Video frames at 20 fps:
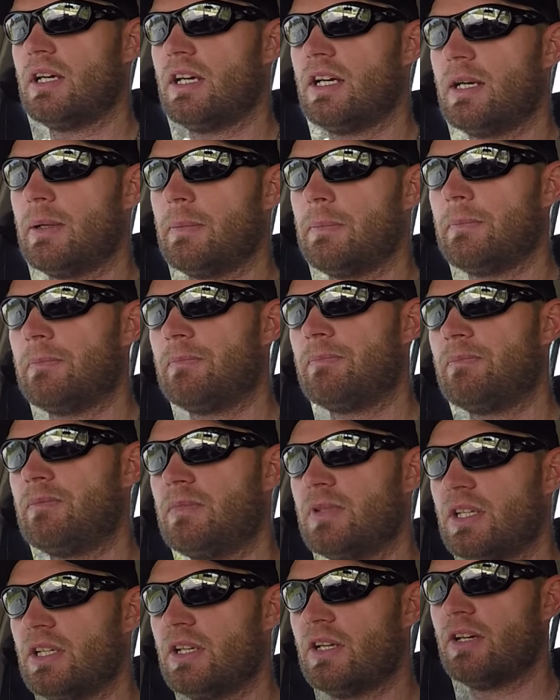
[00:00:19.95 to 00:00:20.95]

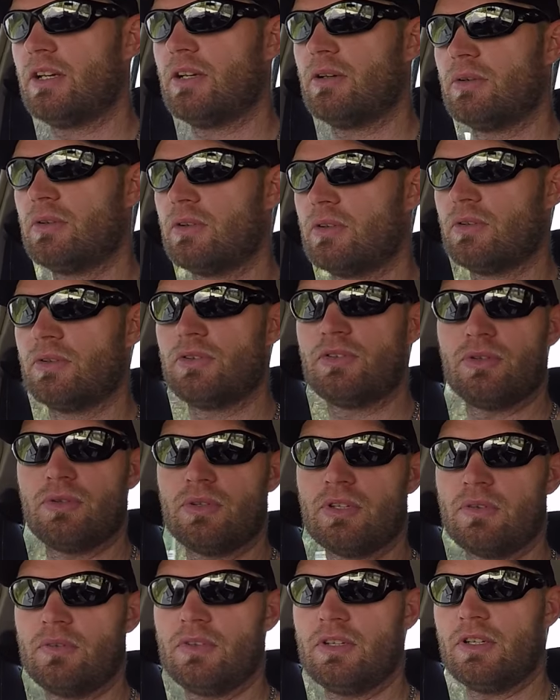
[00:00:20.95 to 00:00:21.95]
on
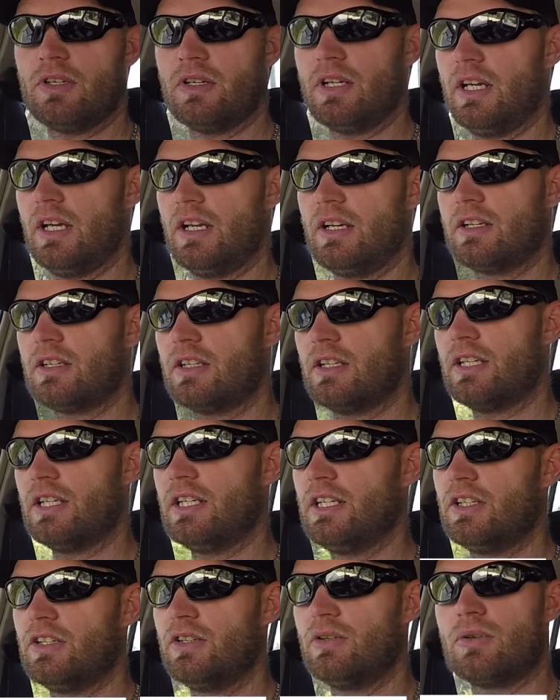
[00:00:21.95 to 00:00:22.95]
doing a video on how to
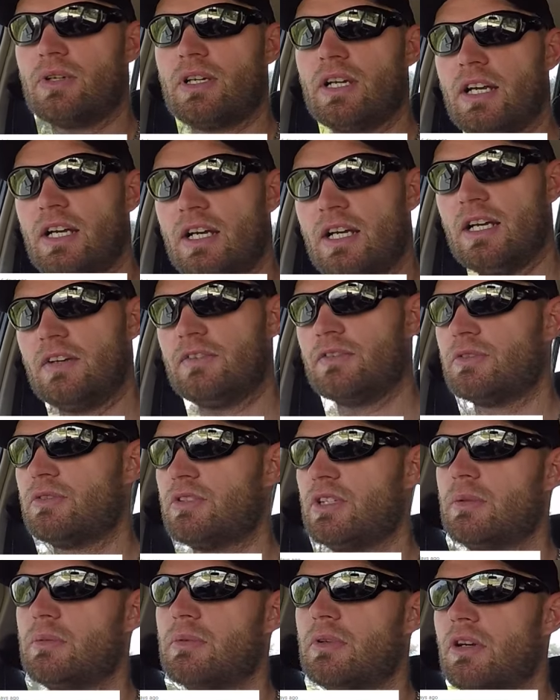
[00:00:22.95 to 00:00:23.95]
clean your car after a
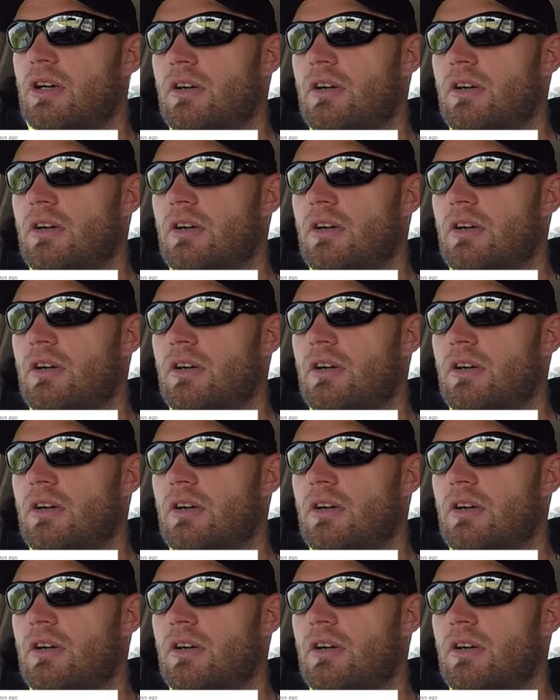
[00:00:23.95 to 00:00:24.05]
trip.